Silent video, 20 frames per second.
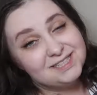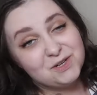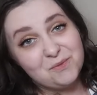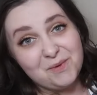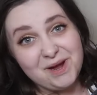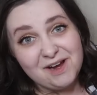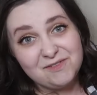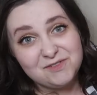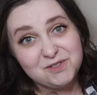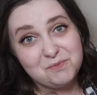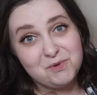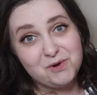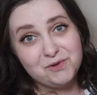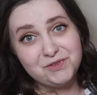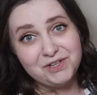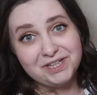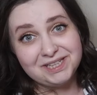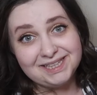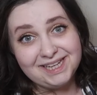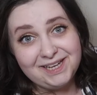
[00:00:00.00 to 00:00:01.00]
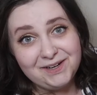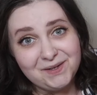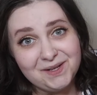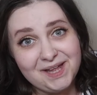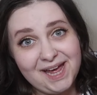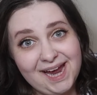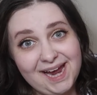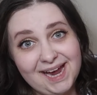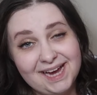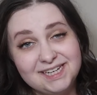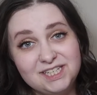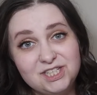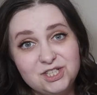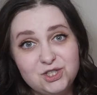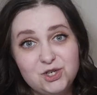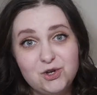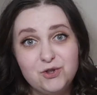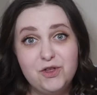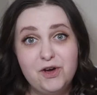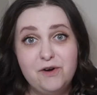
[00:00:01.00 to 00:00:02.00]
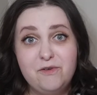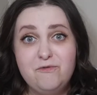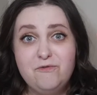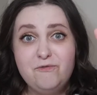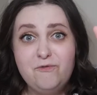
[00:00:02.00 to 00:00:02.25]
So we have to move the little hand to the